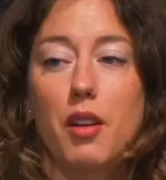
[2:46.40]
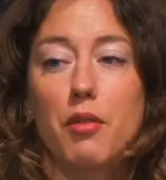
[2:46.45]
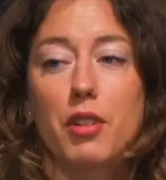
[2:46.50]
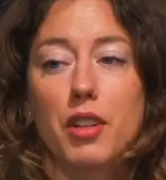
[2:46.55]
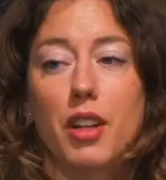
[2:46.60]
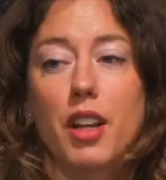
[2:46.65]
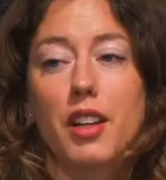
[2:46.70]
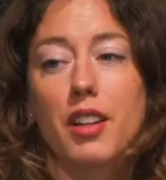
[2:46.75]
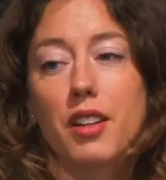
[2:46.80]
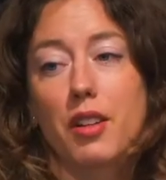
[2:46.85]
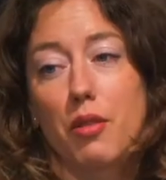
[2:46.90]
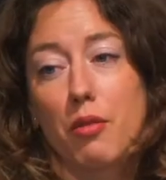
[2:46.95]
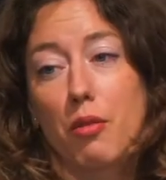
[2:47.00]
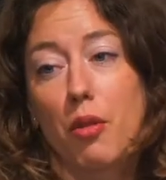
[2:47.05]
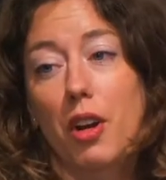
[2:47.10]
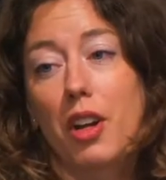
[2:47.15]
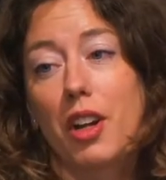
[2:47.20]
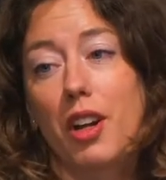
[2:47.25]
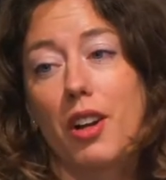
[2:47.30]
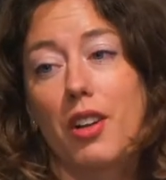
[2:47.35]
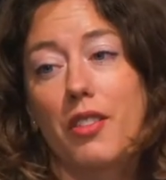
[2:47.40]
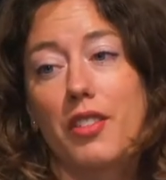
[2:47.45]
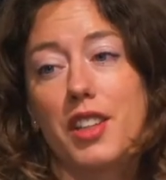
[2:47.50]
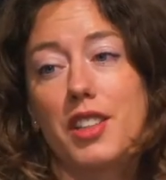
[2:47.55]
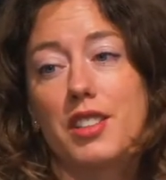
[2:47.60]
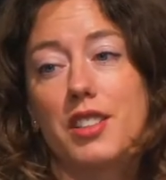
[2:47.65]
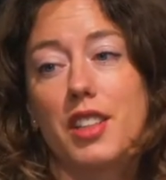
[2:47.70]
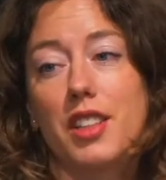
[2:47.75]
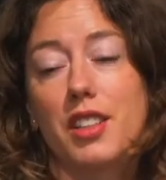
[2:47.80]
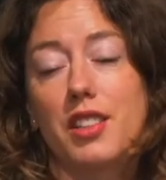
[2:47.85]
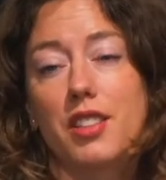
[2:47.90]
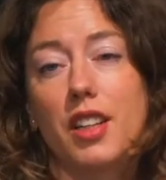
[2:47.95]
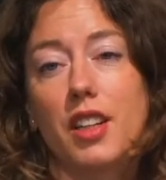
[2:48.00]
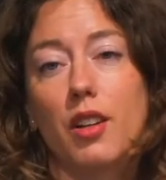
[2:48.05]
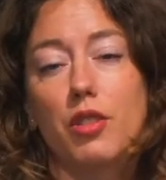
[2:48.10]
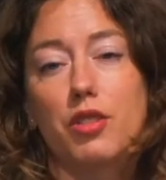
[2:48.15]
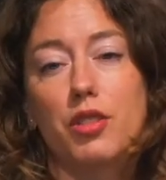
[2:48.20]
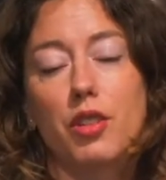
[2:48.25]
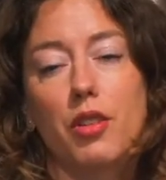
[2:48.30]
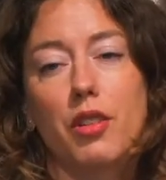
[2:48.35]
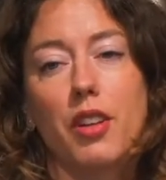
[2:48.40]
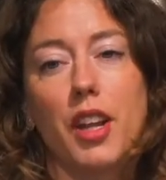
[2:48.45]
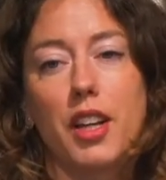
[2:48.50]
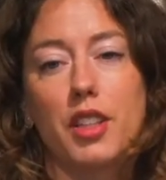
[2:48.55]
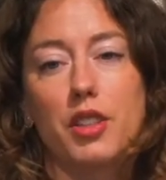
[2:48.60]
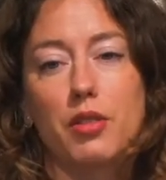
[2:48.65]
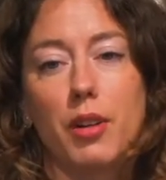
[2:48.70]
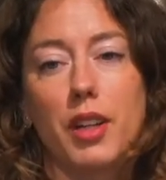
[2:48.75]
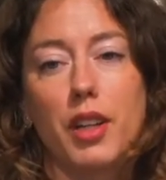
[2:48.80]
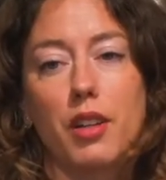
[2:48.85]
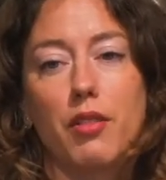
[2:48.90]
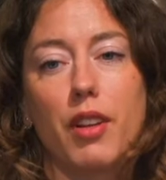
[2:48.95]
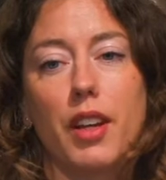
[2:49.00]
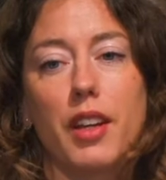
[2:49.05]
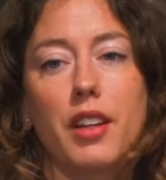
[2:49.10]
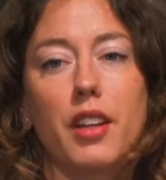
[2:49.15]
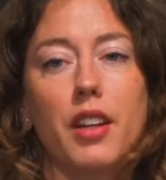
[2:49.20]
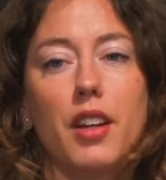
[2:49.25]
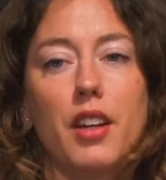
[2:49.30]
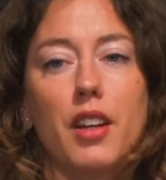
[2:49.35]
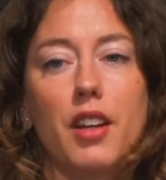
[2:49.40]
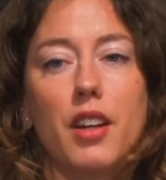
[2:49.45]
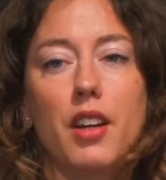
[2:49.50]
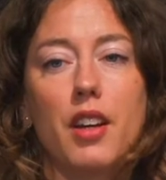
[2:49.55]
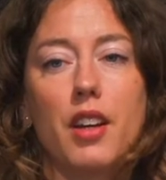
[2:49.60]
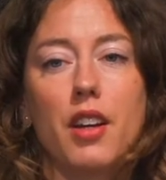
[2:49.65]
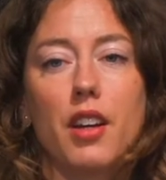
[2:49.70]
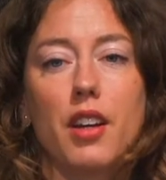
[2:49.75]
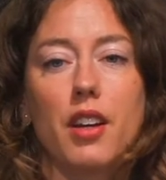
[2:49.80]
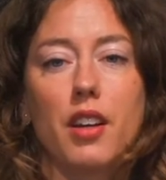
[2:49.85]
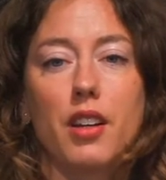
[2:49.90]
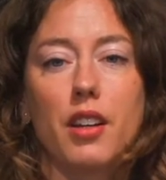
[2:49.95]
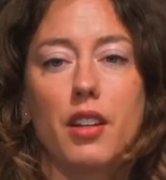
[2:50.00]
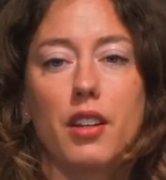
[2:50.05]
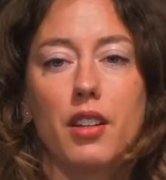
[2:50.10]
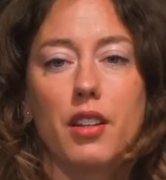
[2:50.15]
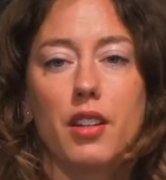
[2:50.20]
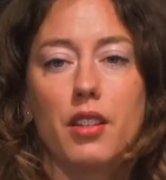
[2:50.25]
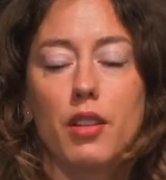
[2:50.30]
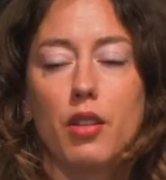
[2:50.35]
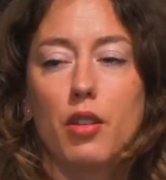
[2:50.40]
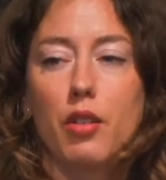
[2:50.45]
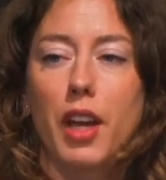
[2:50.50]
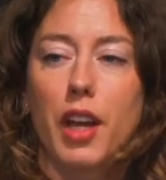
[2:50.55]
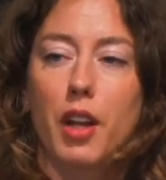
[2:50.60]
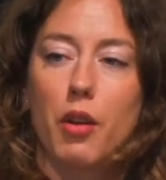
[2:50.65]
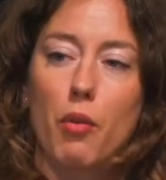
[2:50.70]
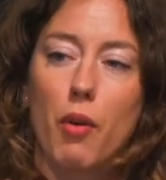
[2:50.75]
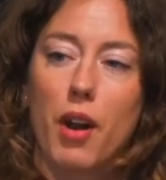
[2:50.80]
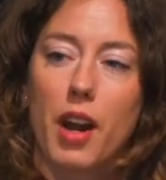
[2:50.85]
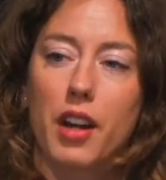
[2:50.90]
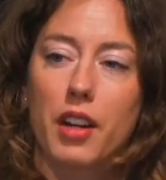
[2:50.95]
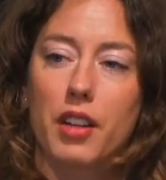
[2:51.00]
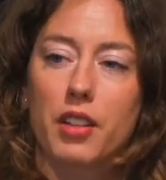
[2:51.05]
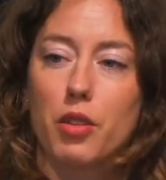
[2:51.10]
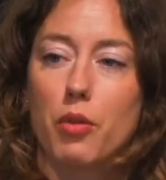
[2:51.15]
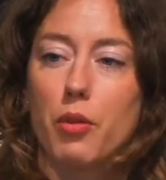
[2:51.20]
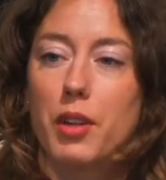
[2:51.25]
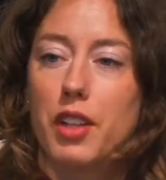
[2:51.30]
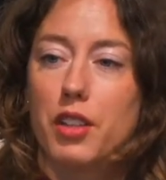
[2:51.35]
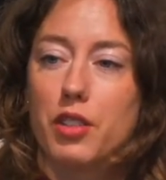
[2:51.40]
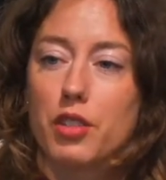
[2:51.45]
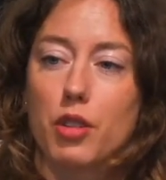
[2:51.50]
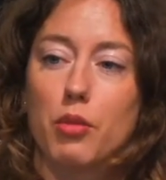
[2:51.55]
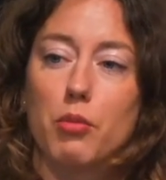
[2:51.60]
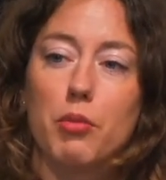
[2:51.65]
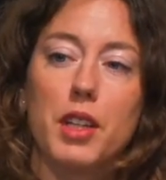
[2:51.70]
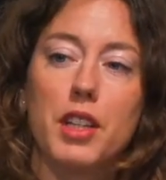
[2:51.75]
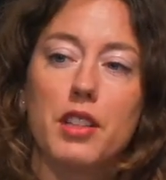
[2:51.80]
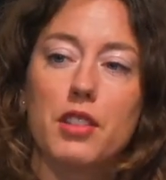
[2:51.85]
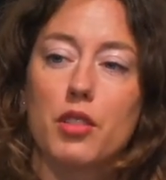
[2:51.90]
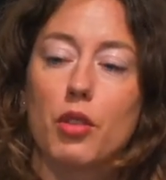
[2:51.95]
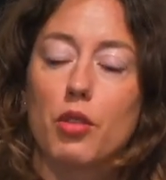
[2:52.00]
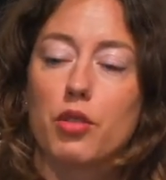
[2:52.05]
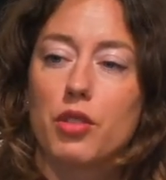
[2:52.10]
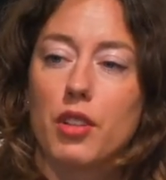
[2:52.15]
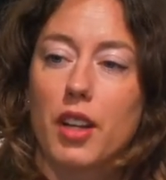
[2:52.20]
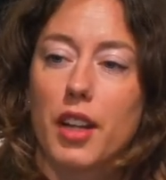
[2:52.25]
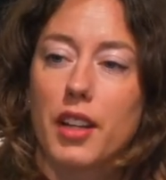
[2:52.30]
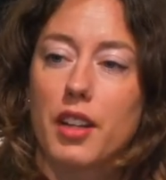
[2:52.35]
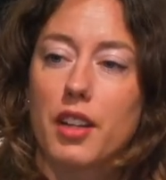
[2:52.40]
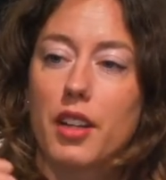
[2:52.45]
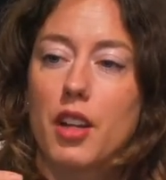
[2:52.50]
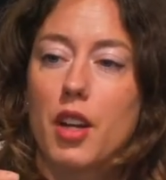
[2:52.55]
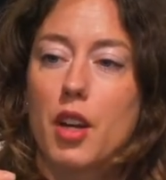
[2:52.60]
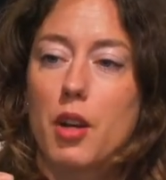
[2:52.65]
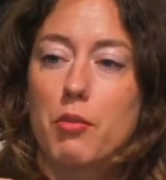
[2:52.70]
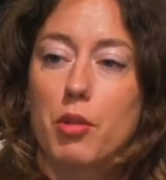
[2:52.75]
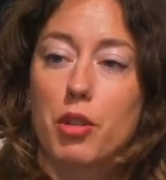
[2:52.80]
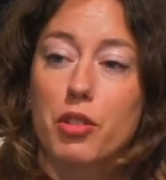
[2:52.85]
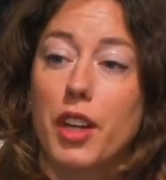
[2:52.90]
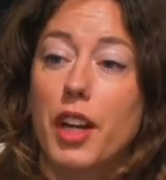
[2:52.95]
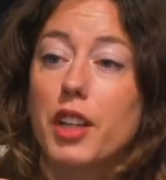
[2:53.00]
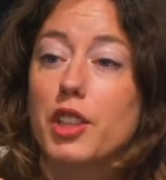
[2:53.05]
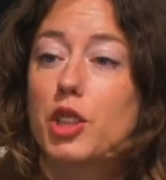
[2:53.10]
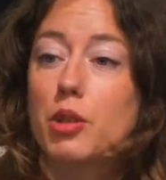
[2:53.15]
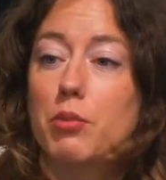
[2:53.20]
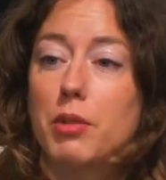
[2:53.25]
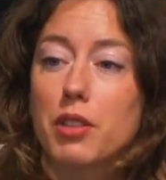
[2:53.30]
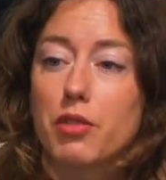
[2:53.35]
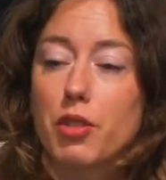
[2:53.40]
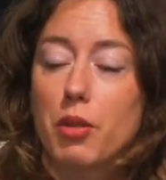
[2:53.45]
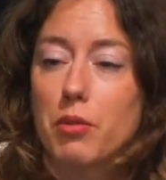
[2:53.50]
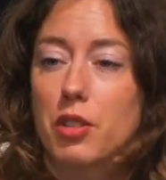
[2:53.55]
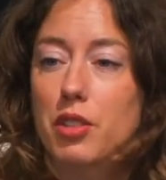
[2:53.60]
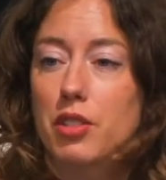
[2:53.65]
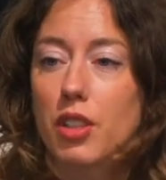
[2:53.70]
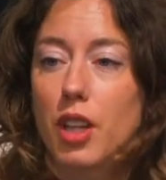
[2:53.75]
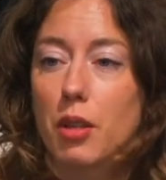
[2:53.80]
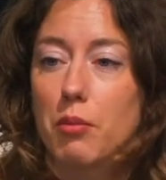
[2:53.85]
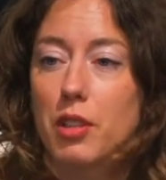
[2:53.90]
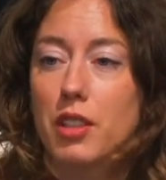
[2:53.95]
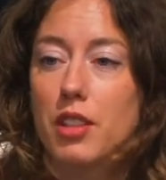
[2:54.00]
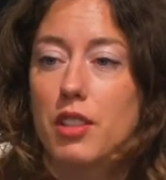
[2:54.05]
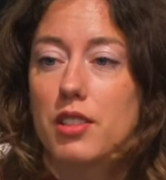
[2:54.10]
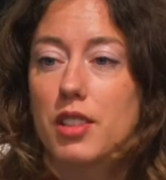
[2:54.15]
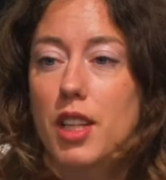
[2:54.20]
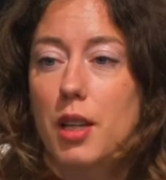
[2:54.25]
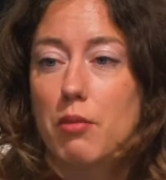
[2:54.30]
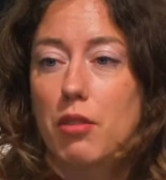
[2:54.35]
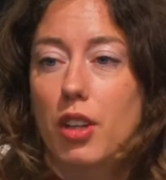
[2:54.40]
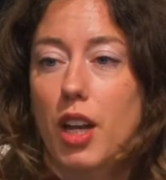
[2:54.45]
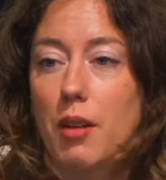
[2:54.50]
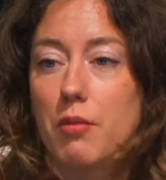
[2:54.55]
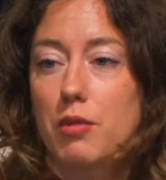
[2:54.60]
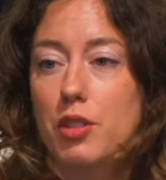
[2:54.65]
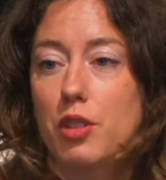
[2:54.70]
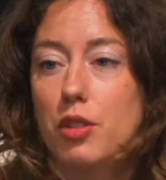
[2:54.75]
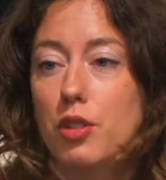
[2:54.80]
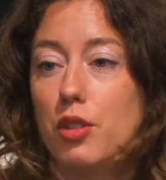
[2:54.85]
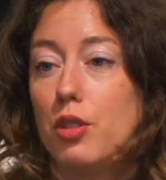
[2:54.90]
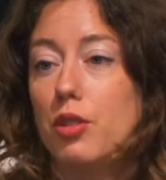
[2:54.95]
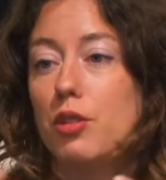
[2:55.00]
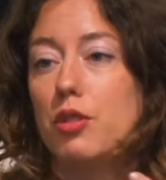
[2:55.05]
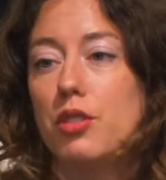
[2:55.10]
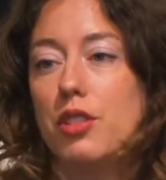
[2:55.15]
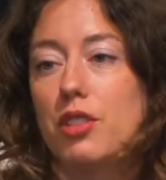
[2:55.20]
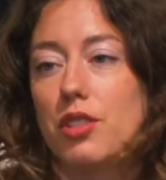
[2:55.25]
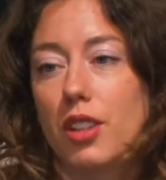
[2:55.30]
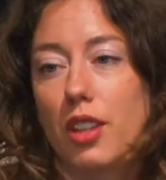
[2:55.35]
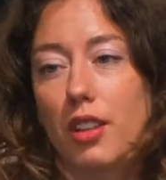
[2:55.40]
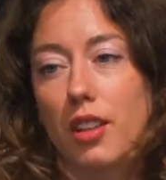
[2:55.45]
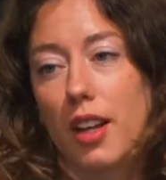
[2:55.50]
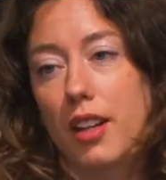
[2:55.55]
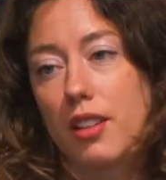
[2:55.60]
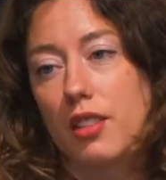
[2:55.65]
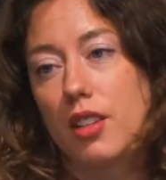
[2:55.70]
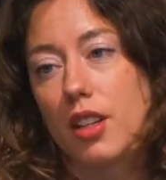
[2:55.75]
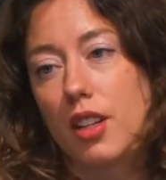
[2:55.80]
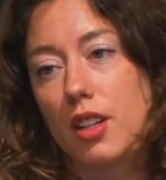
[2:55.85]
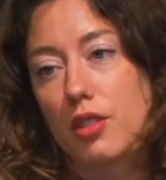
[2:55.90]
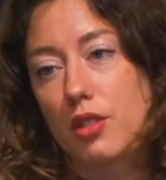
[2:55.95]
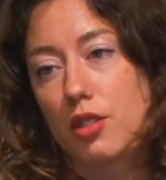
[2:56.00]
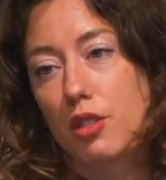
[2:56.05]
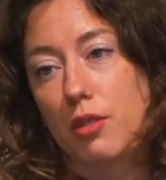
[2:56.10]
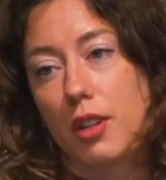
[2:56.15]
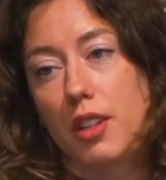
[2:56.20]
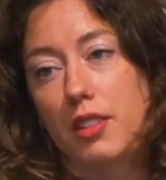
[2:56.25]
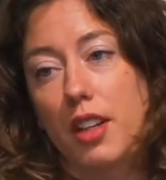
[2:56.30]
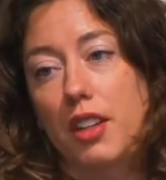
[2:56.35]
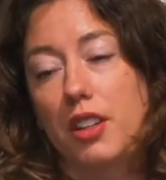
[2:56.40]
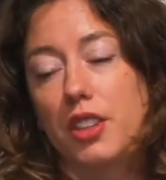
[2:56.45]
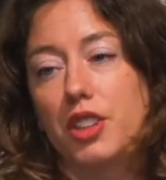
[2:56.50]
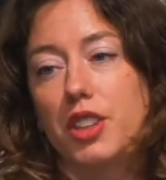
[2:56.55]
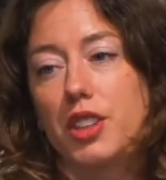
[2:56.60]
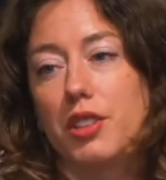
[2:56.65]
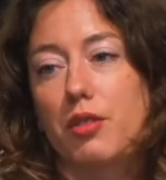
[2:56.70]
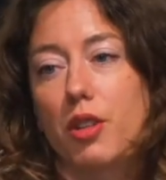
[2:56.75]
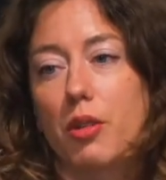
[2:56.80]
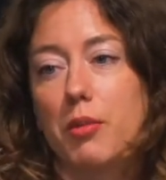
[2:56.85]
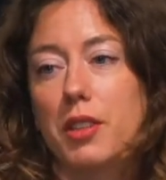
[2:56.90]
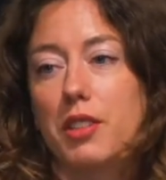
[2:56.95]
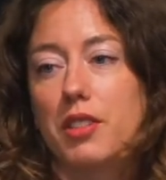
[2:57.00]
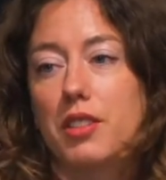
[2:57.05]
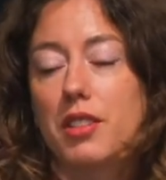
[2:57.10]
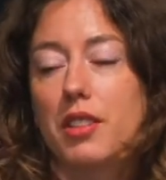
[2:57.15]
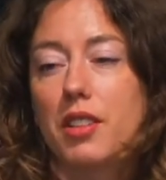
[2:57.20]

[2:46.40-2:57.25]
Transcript: we're like working on this, and it's also a nice way of like looking where the windows can be. It's also like protect you a bit from the sun, but at the same time you use the sunlight to create energy from it.